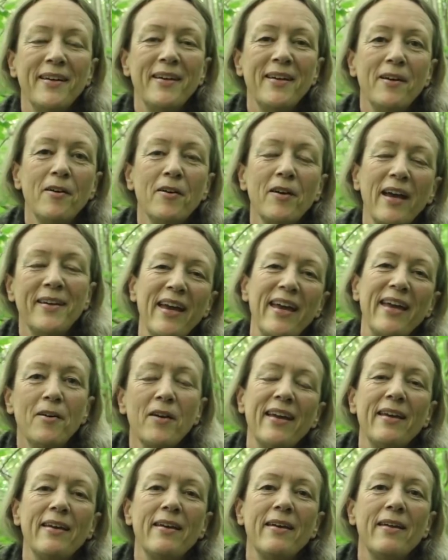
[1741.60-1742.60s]
Okay,
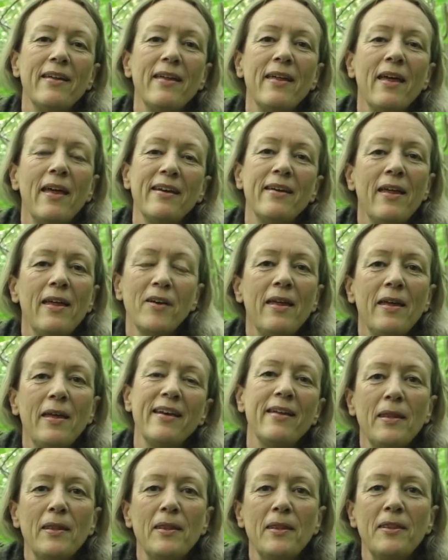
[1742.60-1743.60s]

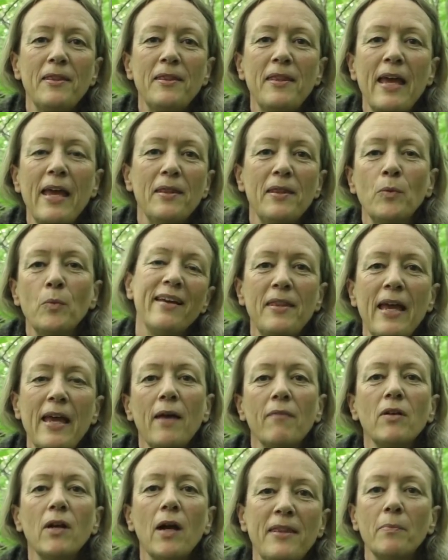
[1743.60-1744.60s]
then we
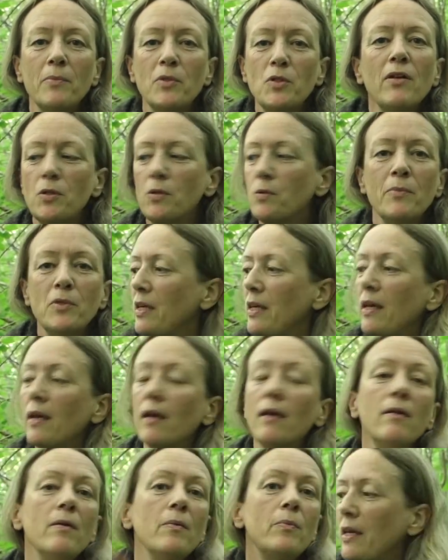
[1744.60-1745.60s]
have come to the
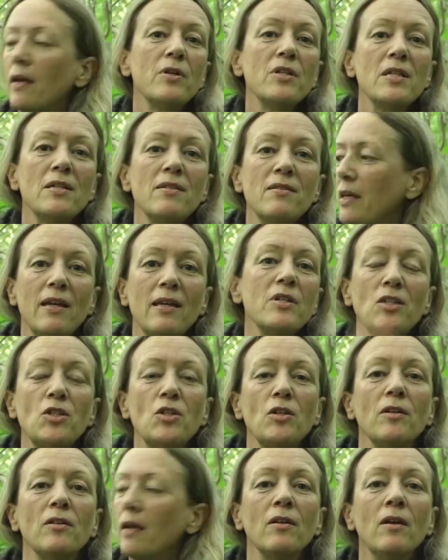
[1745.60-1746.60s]

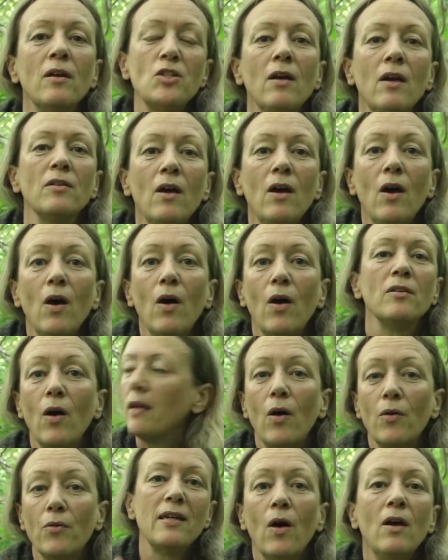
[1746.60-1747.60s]
presentation
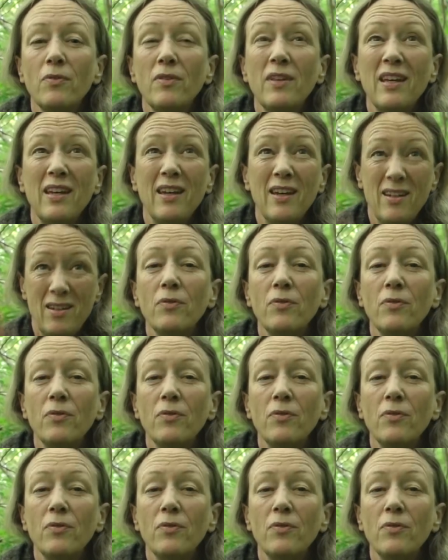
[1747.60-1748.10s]
of the